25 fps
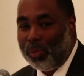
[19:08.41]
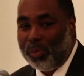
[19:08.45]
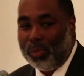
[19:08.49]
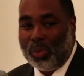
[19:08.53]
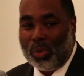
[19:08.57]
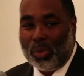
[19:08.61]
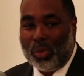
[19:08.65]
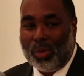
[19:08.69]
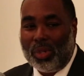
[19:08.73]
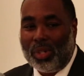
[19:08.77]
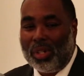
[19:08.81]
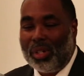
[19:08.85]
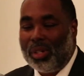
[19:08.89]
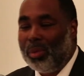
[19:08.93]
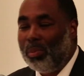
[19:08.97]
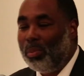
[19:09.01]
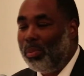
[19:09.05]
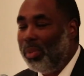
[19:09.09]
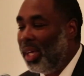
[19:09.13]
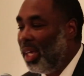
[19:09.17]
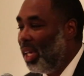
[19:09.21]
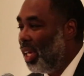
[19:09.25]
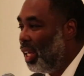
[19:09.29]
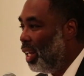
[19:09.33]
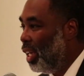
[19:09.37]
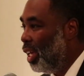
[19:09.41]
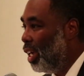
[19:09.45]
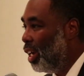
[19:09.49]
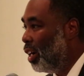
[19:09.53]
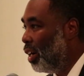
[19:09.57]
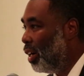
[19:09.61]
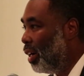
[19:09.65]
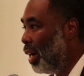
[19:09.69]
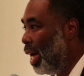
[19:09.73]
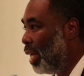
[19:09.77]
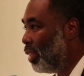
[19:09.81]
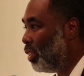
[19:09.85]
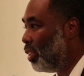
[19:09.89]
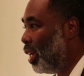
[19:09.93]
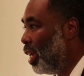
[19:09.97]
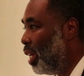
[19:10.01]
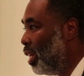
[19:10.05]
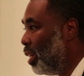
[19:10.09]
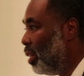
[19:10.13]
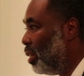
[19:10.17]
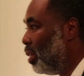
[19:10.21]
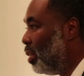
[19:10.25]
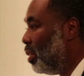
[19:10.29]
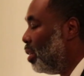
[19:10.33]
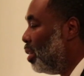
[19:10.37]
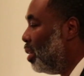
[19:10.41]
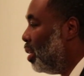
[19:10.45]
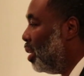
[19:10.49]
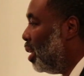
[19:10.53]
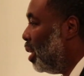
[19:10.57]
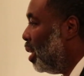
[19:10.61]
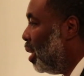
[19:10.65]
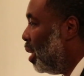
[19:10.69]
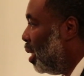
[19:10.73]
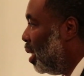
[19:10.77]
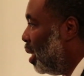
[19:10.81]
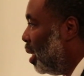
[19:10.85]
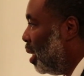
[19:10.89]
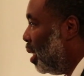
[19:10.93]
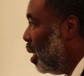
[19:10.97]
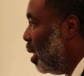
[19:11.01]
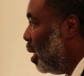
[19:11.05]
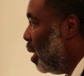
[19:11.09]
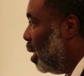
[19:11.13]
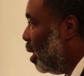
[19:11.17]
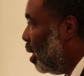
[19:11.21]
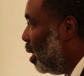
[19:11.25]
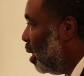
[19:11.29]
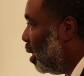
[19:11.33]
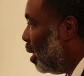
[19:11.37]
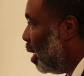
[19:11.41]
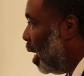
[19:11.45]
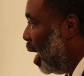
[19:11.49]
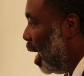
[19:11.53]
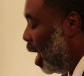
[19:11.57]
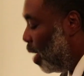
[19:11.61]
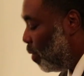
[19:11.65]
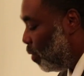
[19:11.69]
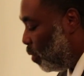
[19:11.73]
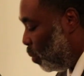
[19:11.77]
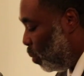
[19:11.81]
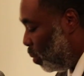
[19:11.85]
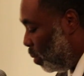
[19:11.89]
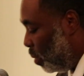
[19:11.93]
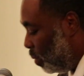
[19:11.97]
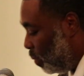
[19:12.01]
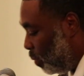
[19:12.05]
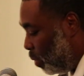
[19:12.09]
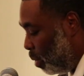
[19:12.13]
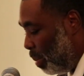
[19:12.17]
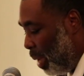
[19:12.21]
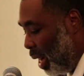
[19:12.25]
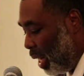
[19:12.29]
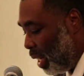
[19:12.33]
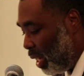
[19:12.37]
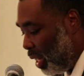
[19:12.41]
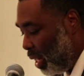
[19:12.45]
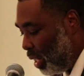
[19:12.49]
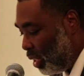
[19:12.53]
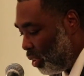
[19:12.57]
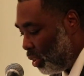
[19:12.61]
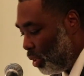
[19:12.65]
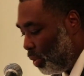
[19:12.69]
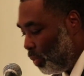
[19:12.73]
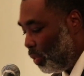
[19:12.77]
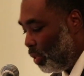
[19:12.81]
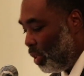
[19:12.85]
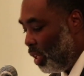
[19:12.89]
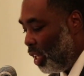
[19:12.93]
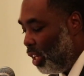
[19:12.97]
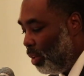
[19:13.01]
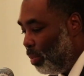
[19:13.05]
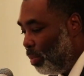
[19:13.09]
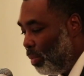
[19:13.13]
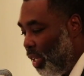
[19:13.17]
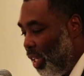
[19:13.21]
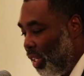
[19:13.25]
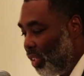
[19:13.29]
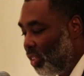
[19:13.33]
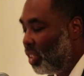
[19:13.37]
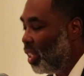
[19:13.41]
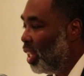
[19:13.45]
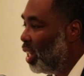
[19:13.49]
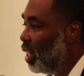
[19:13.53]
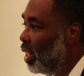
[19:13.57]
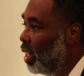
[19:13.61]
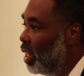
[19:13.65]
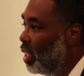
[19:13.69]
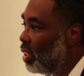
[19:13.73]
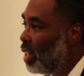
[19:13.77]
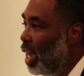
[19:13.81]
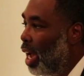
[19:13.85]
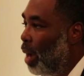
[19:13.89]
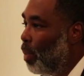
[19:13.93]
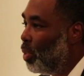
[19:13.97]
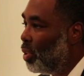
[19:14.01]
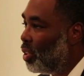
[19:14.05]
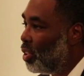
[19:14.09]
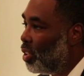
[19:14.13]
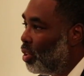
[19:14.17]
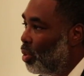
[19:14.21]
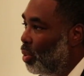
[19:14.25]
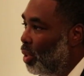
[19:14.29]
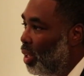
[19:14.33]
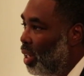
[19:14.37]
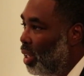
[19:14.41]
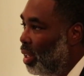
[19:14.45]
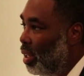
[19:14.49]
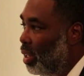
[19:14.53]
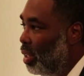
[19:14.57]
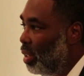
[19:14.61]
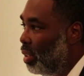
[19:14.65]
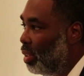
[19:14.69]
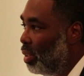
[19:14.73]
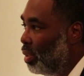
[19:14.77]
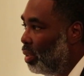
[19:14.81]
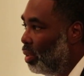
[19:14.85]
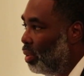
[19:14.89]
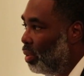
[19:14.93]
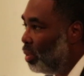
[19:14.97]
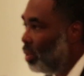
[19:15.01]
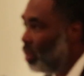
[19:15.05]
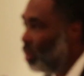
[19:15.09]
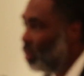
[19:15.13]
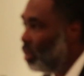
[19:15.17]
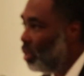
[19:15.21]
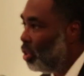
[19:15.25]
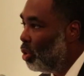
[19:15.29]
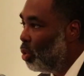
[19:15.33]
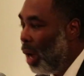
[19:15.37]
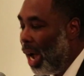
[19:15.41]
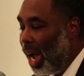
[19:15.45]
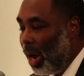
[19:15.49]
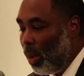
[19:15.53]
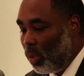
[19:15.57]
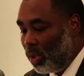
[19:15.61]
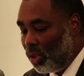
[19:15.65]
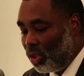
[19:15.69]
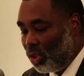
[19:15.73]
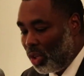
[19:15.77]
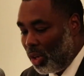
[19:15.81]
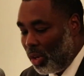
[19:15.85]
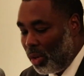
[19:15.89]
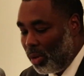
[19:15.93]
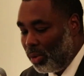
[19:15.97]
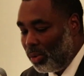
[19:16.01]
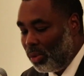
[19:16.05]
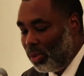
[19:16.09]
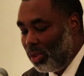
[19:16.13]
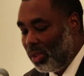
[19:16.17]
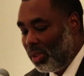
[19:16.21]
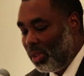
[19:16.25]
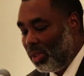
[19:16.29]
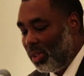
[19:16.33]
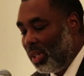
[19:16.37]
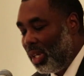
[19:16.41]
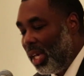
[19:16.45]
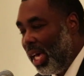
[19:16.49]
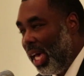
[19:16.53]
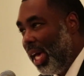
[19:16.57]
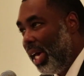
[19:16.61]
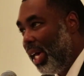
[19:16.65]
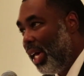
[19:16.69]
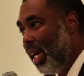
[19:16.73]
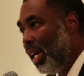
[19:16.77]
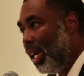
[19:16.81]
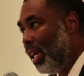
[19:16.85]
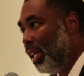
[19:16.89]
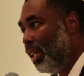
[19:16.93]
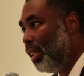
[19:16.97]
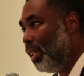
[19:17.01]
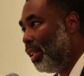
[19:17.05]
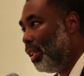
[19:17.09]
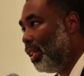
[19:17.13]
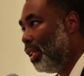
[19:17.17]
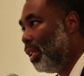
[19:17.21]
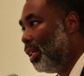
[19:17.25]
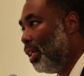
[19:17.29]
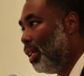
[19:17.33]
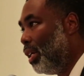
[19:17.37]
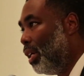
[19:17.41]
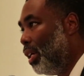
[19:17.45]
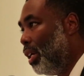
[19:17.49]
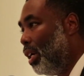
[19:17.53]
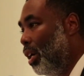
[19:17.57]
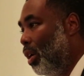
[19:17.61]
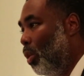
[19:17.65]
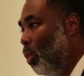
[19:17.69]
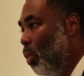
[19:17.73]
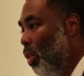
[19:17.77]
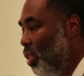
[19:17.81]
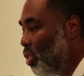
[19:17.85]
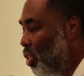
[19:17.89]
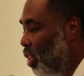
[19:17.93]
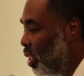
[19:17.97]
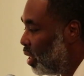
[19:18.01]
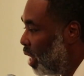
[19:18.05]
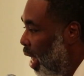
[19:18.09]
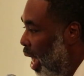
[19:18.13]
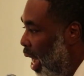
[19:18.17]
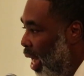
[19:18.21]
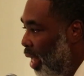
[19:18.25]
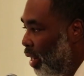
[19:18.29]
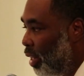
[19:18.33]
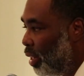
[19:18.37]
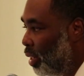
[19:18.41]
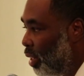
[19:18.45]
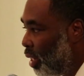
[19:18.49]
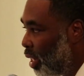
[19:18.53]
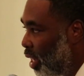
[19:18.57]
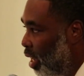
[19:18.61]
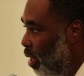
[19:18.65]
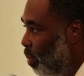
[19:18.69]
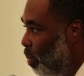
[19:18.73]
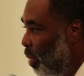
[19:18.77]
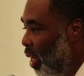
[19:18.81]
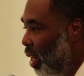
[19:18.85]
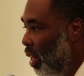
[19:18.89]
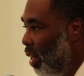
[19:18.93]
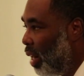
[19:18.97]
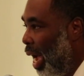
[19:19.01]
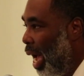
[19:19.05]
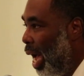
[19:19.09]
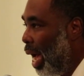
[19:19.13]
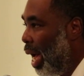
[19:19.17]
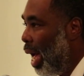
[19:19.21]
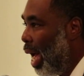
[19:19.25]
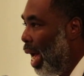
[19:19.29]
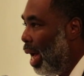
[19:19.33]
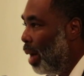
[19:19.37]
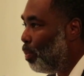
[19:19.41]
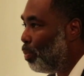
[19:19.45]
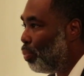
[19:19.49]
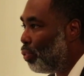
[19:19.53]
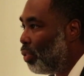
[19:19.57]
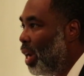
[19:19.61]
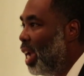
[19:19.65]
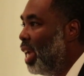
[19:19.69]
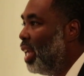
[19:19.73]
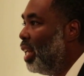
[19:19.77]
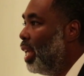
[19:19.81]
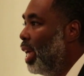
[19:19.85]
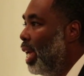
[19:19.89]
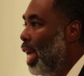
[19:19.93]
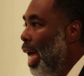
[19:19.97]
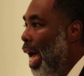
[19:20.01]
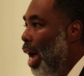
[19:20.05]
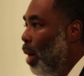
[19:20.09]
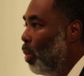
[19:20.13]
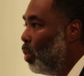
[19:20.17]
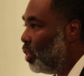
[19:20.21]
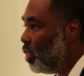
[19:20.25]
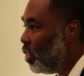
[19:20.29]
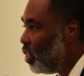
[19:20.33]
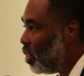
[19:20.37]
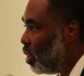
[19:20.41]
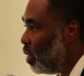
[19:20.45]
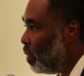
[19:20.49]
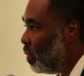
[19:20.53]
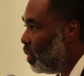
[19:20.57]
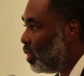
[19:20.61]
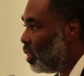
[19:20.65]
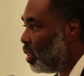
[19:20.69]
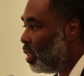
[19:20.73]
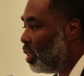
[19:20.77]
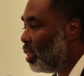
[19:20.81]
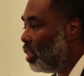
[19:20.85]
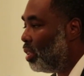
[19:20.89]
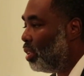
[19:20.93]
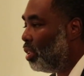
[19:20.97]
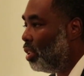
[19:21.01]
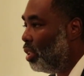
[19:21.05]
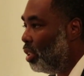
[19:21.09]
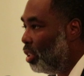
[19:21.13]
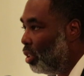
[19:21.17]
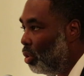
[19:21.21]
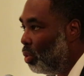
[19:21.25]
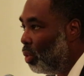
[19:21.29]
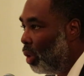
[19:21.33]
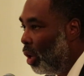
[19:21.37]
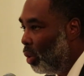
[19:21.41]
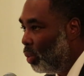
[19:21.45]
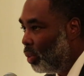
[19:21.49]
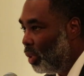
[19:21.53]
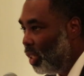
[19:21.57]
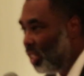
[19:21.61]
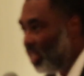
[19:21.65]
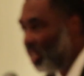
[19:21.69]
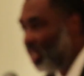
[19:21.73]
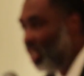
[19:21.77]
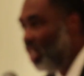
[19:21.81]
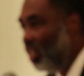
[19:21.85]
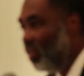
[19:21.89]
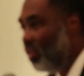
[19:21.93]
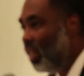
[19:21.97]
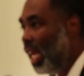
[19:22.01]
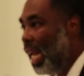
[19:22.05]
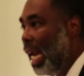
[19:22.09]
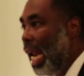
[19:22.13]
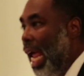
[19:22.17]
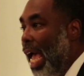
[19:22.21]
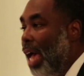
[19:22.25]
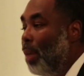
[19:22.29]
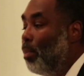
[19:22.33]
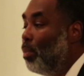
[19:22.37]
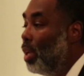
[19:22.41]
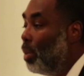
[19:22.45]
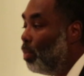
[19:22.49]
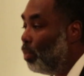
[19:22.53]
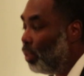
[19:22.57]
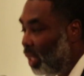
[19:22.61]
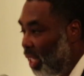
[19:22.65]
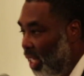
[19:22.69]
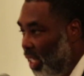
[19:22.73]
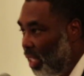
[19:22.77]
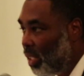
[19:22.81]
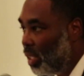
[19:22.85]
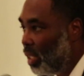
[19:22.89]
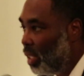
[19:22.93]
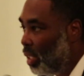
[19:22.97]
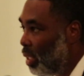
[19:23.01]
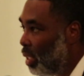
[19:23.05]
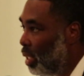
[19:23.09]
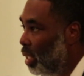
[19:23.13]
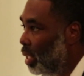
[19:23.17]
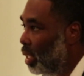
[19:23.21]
for being here. I thank God for my cousin for him extending this opportunity to our church. And we're just honored to come here. I, I pray that our services to you on this evening have been pleasing.